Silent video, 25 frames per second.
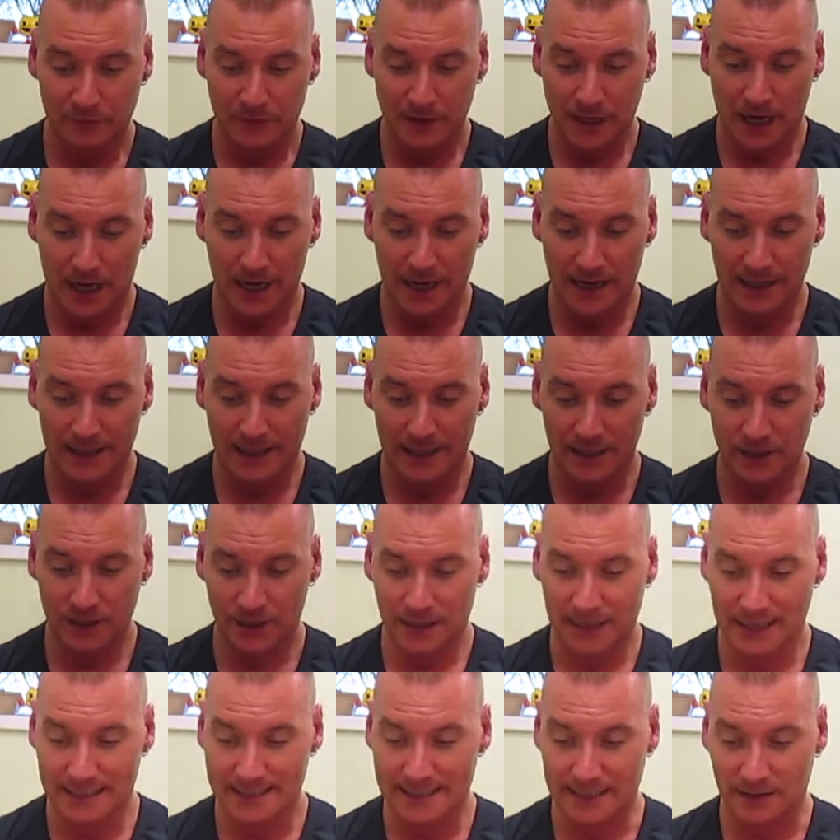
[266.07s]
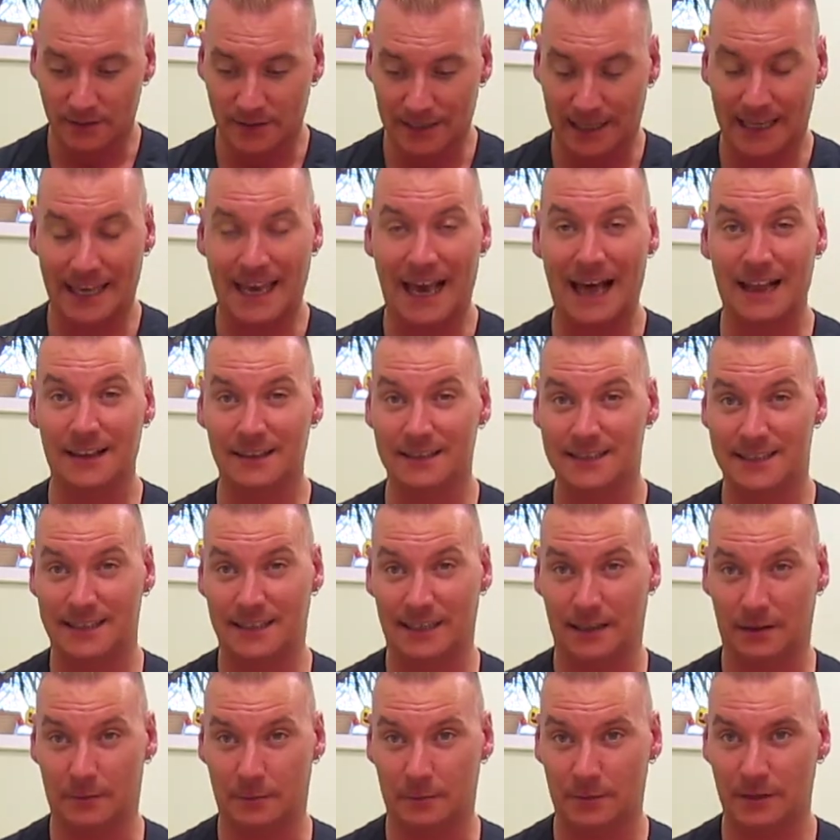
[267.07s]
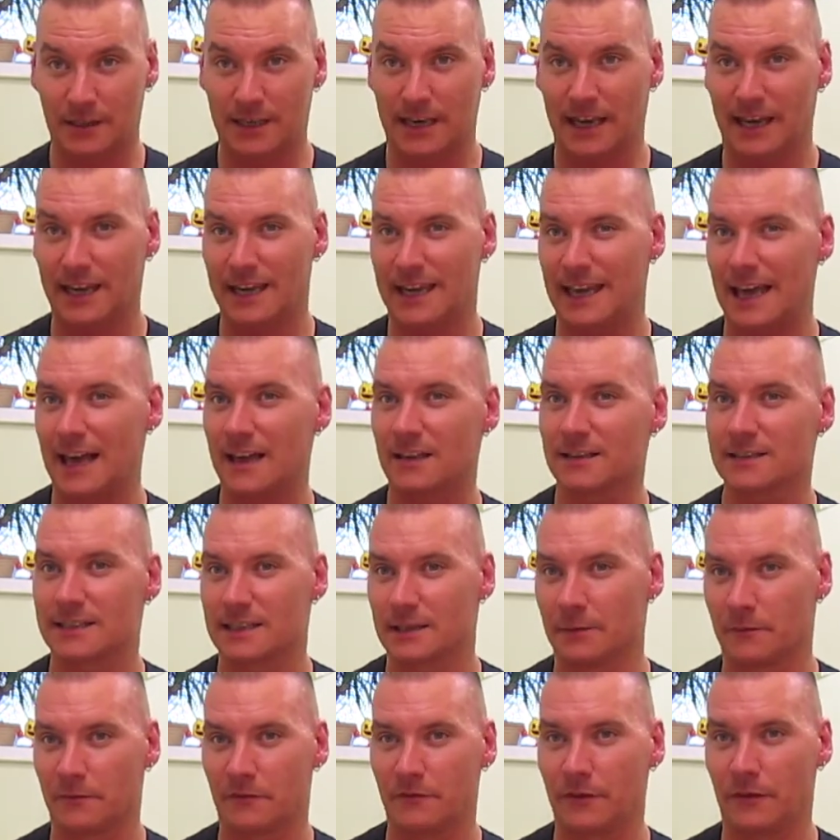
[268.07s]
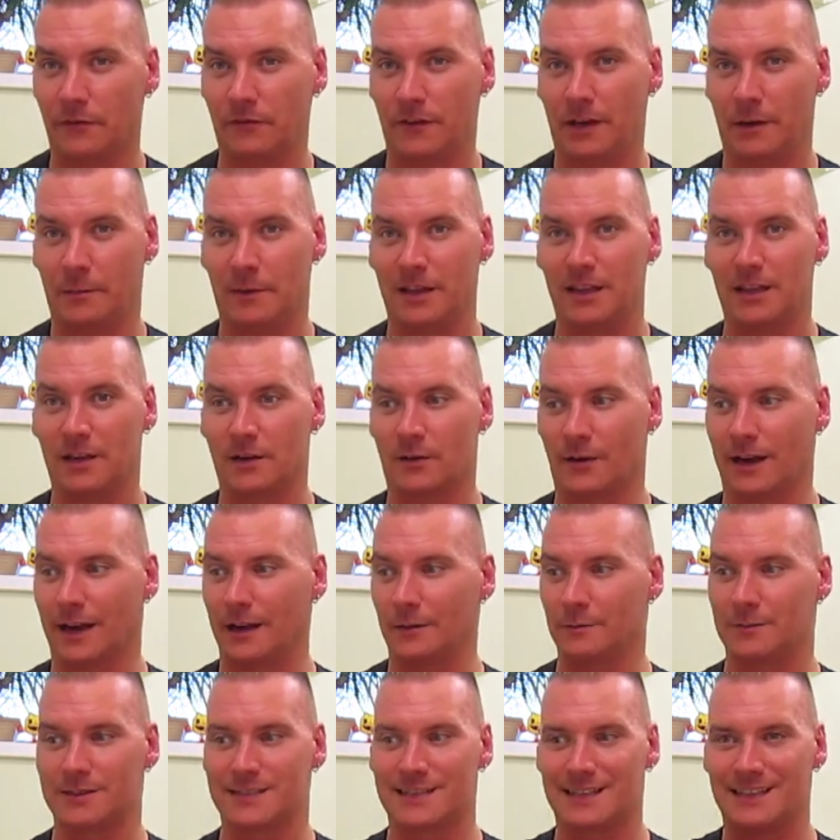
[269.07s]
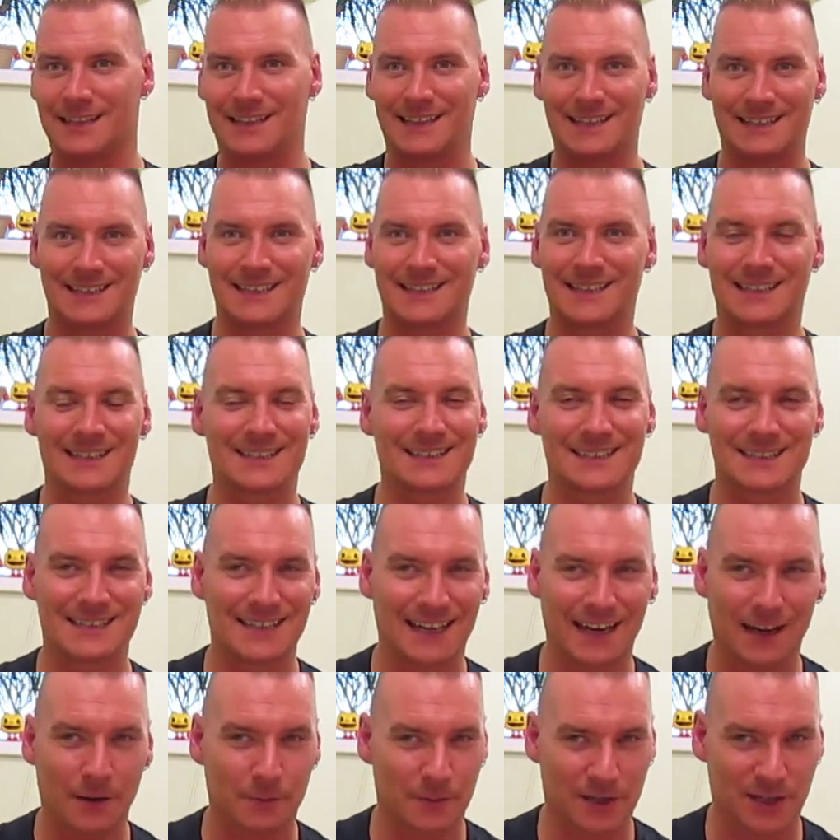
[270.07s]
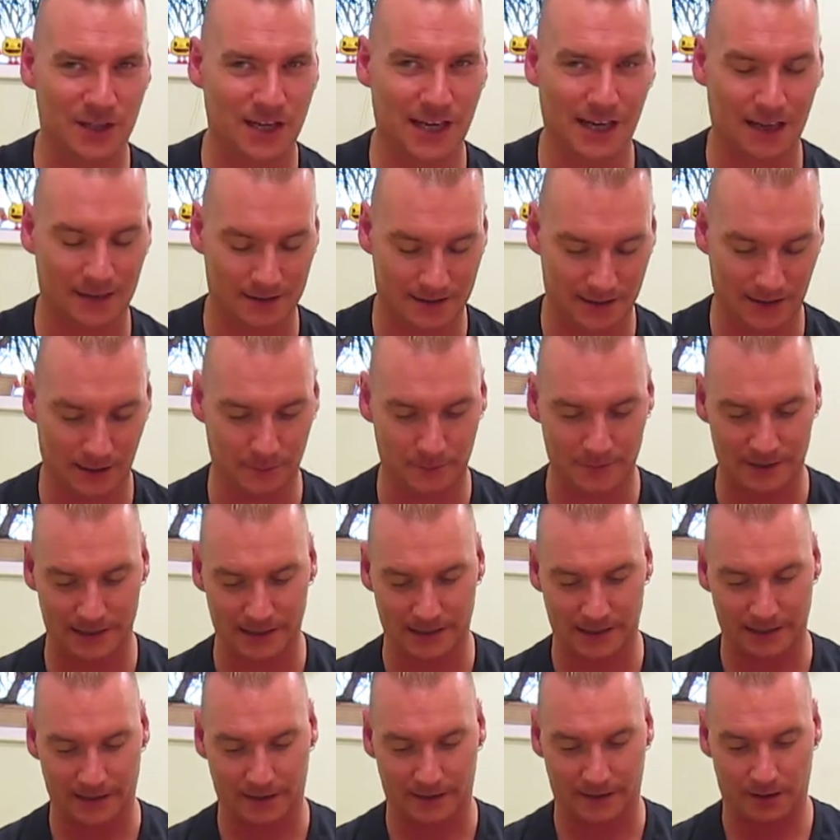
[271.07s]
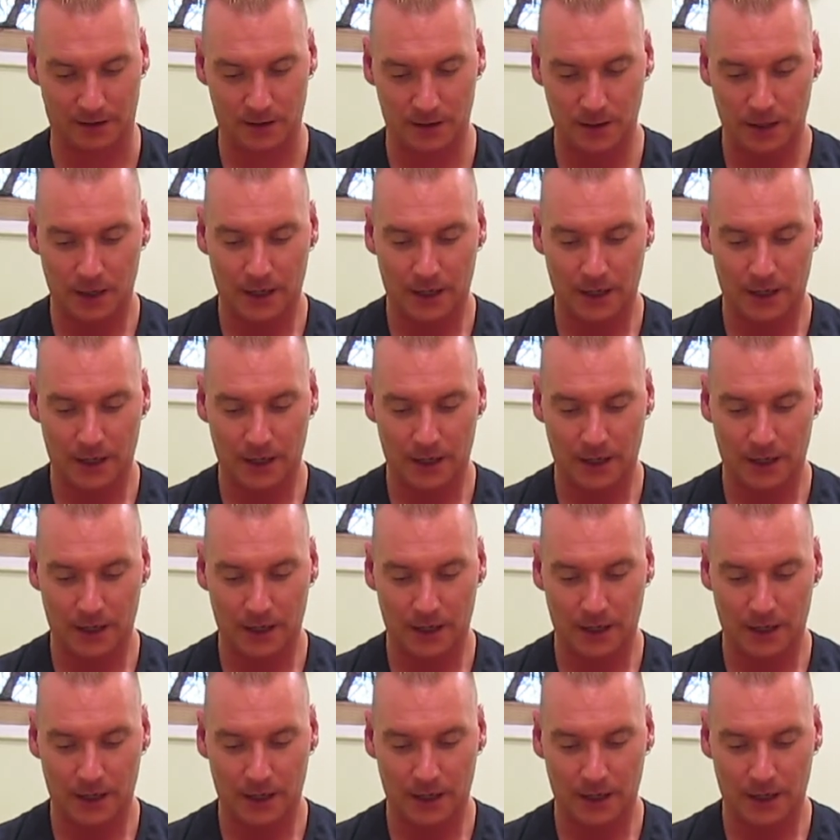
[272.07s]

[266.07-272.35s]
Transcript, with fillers: Uh, then you get down to calcium. Okay, calcium 50 milligrams. This doesn't say how much calcium's in there.